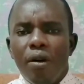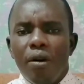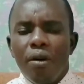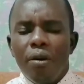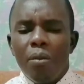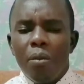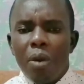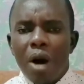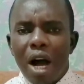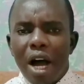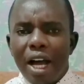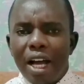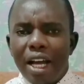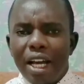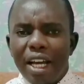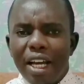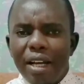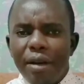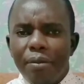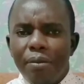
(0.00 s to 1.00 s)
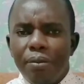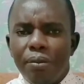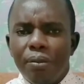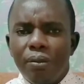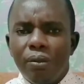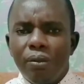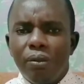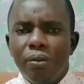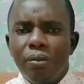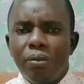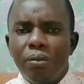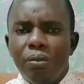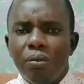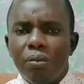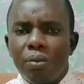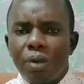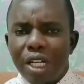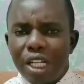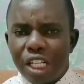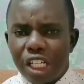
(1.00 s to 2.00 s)
my
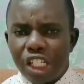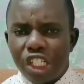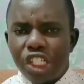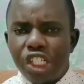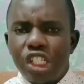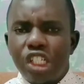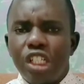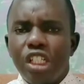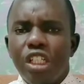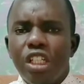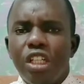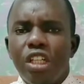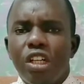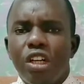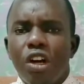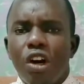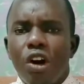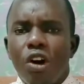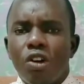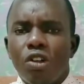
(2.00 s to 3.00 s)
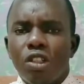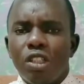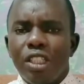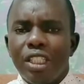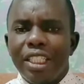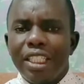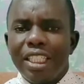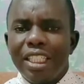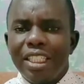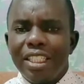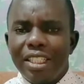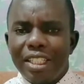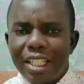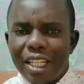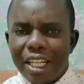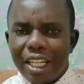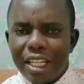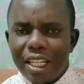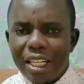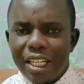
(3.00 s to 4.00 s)
prediction on the
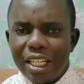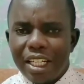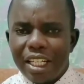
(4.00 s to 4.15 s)
essay